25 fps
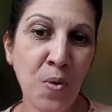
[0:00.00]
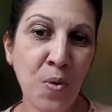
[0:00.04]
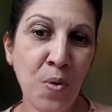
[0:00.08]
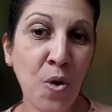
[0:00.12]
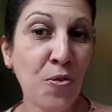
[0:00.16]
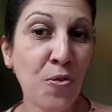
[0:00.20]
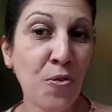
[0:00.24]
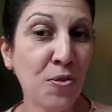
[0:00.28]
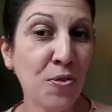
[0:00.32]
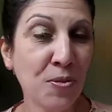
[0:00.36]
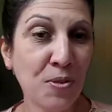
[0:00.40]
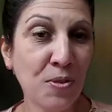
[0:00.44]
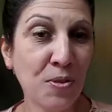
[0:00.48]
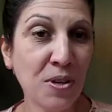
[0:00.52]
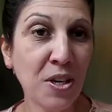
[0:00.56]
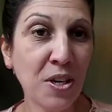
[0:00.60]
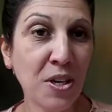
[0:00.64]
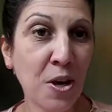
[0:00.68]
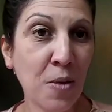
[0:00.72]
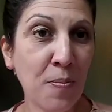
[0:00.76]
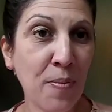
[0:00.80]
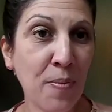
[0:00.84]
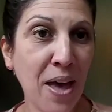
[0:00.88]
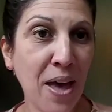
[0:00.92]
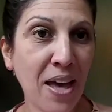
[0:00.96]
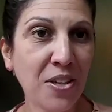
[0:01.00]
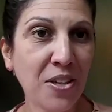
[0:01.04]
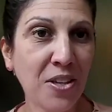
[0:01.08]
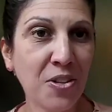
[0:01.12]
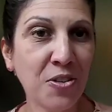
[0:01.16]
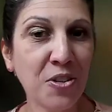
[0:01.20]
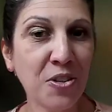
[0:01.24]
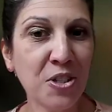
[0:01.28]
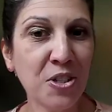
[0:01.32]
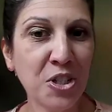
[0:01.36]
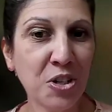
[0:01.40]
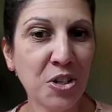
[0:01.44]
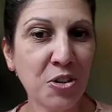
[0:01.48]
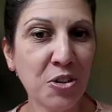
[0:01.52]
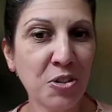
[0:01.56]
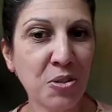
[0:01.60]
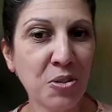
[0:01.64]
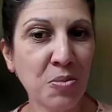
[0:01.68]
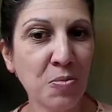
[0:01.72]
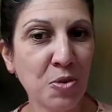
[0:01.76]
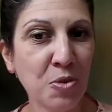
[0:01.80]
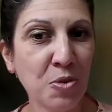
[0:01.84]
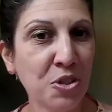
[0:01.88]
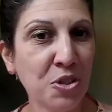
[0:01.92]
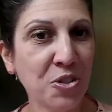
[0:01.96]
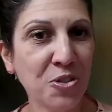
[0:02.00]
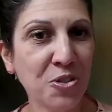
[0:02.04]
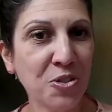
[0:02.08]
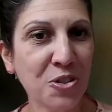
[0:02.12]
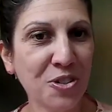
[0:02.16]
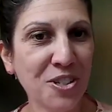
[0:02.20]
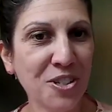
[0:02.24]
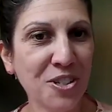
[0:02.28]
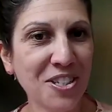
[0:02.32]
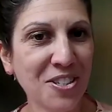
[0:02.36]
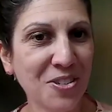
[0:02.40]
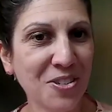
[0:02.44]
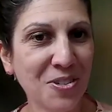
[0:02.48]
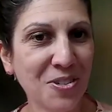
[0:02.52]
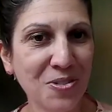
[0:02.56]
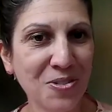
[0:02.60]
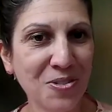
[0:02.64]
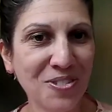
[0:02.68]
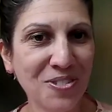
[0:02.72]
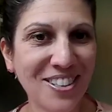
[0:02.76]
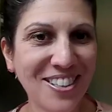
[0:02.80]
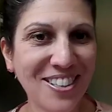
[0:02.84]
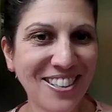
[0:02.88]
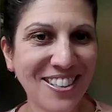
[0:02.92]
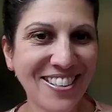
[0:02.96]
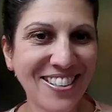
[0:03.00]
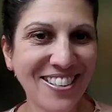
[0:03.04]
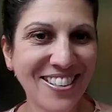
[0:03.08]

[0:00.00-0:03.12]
hopefully we can come back and you can share some more stories soon.